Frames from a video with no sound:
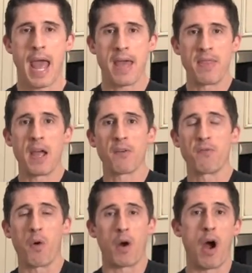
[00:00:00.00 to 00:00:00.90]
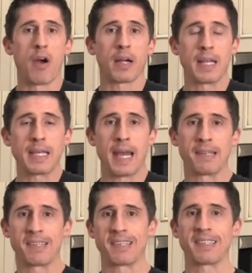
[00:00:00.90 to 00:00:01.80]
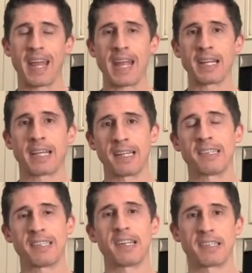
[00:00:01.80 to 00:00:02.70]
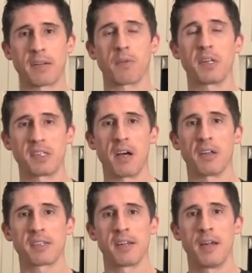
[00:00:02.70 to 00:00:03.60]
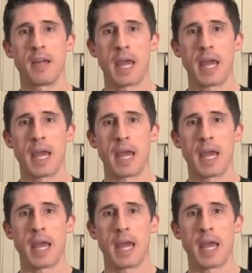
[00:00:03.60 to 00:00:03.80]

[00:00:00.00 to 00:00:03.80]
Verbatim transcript: And therefore aren't gonna get sustained, consistent results